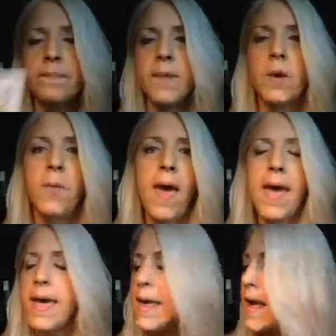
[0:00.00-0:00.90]

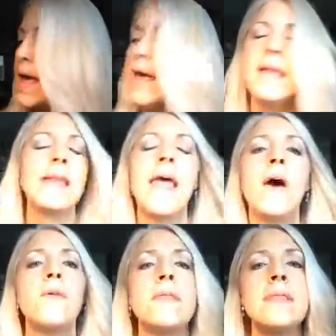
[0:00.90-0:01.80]
Okay?
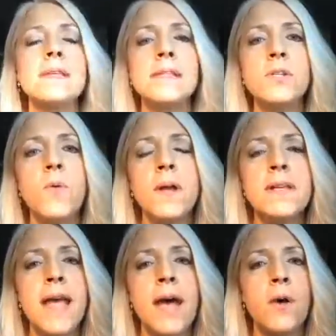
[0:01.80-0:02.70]
Now, this is going
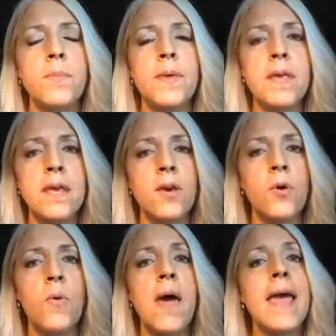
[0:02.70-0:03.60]
to help
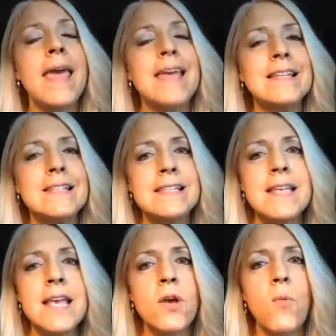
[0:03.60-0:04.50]
you in
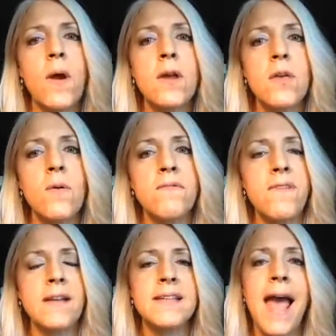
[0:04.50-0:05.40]
seeing where you have
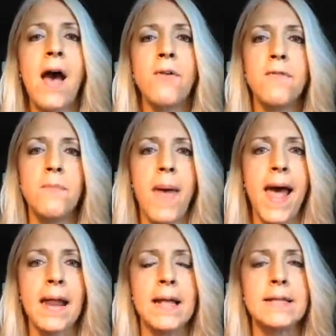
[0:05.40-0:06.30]
felt out of
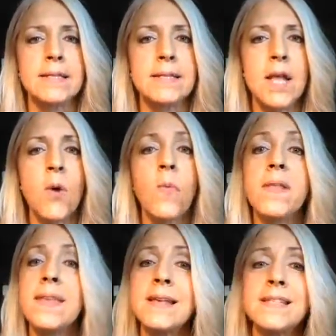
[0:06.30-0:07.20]
balance, where
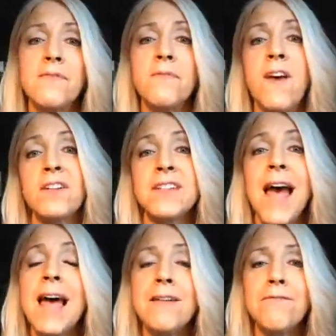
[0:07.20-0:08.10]
things have felt
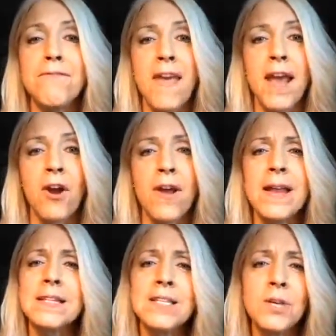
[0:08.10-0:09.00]
unfair.
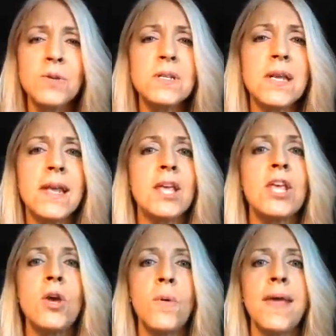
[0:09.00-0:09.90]
And it's usually
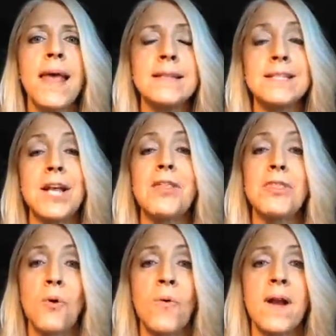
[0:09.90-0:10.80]
you against
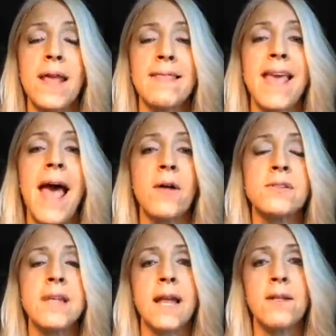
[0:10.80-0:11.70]
authority, the
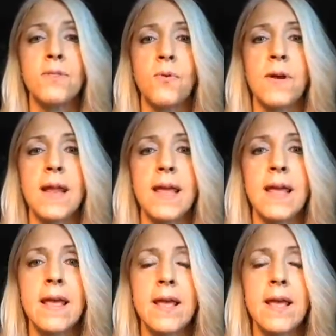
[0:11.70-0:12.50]
outside authority.